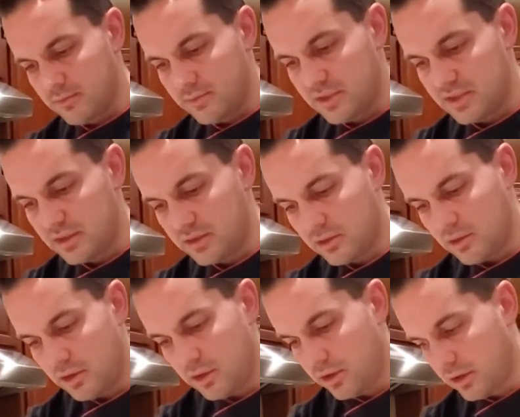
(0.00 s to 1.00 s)
It's a little
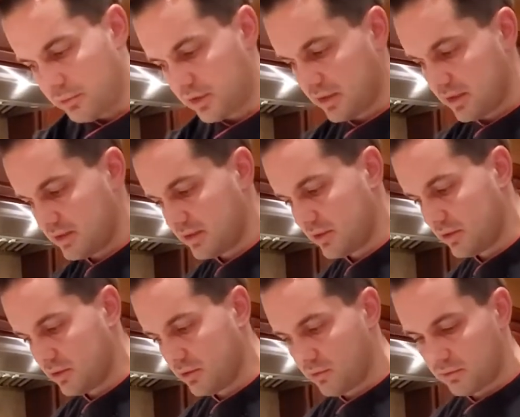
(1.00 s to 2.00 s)
hard because the
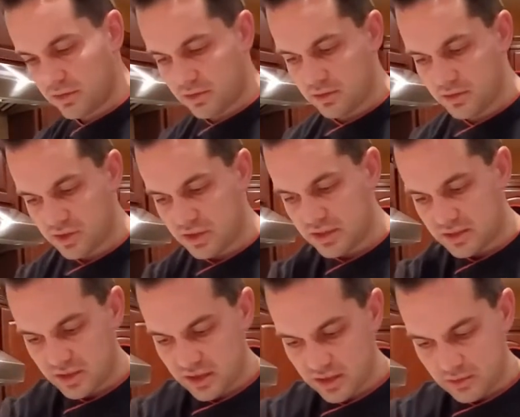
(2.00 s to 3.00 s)
dough, the sheets
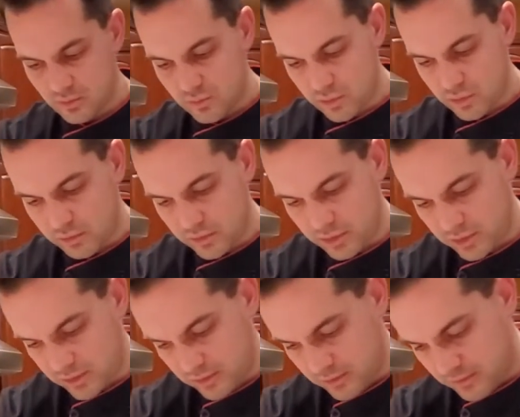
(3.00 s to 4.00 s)
are getting warmer
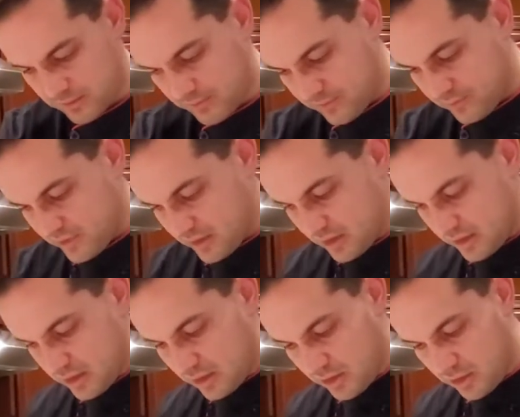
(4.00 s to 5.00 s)
and
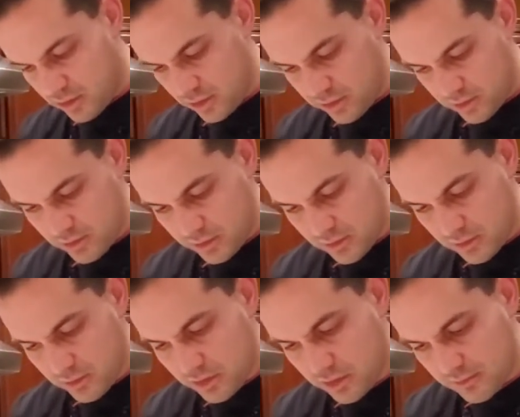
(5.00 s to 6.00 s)
they're harder
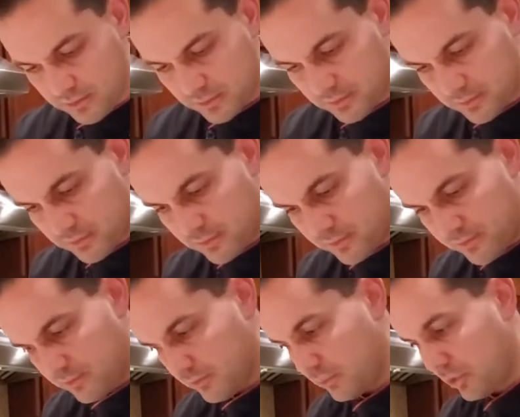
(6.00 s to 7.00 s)
to
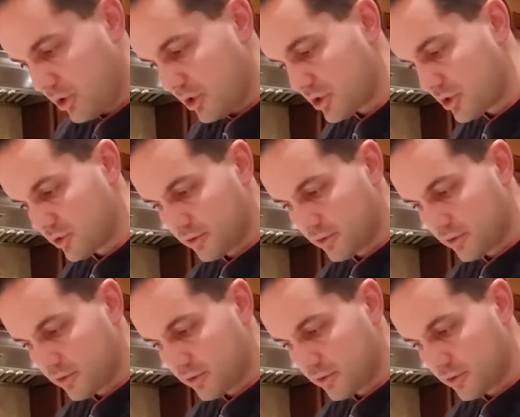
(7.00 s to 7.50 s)
brush.